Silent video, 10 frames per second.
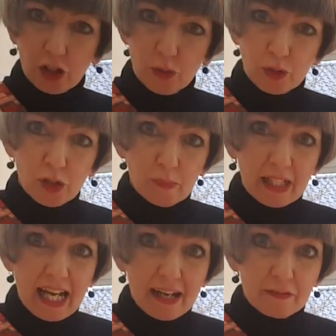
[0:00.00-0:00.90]
you would
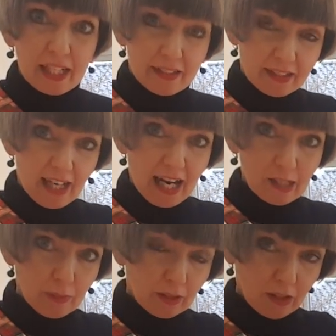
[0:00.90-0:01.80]
normally have like the
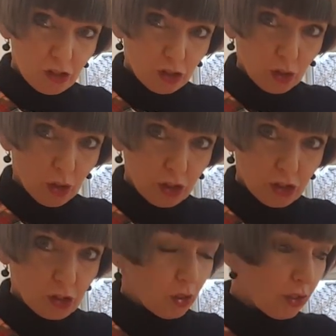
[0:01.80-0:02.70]
caramel
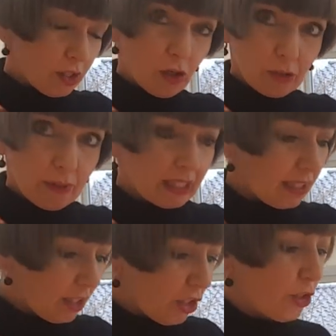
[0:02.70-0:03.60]
sauce on Millionaire